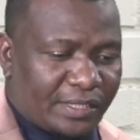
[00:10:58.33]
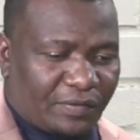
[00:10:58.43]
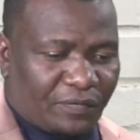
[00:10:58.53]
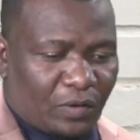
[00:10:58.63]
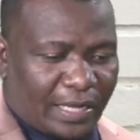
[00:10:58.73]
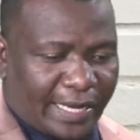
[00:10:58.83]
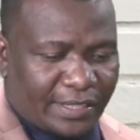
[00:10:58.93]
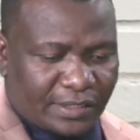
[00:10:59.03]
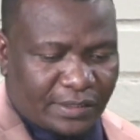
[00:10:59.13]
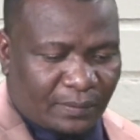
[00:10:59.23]
of all
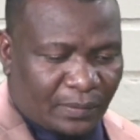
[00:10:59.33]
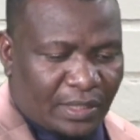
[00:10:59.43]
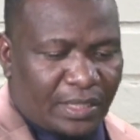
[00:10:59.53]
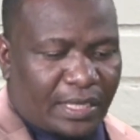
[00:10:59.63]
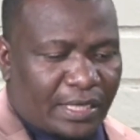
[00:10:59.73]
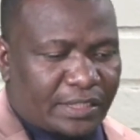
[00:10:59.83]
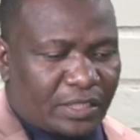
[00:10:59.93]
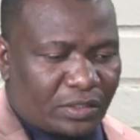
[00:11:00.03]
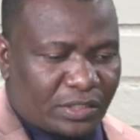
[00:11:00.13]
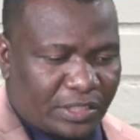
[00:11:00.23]
kinds, actually
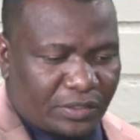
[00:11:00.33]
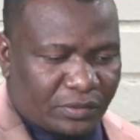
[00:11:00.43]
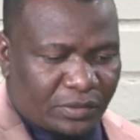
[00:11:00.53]
continued.